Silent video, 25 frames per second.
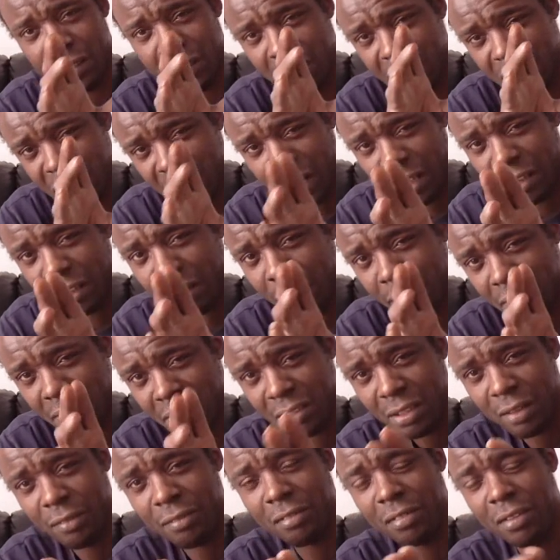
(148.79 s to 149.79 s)
in the shadow of
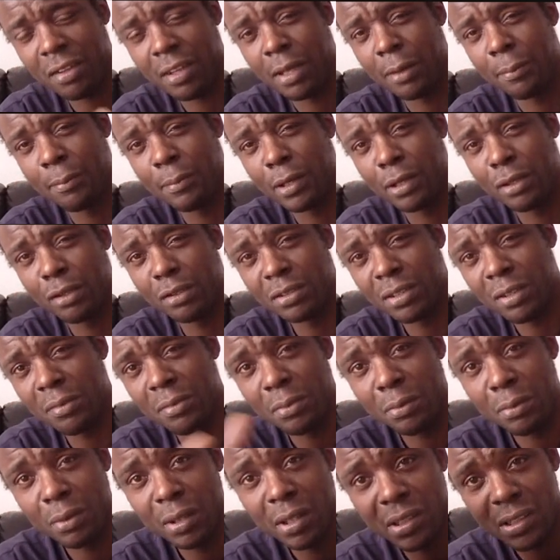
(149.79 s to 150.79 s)
something, because
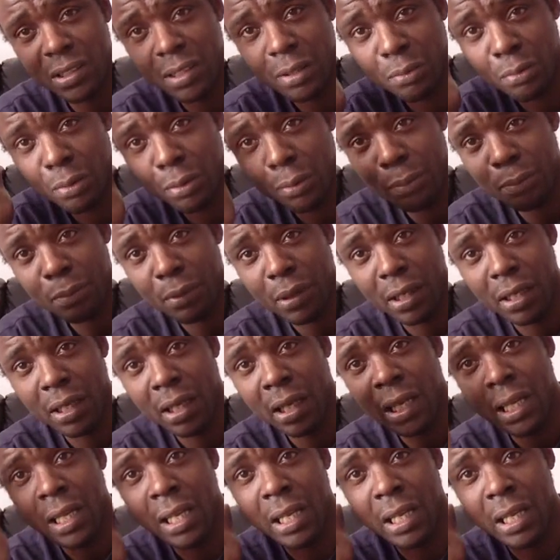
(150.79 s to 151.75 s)
otherwise there wouldn't be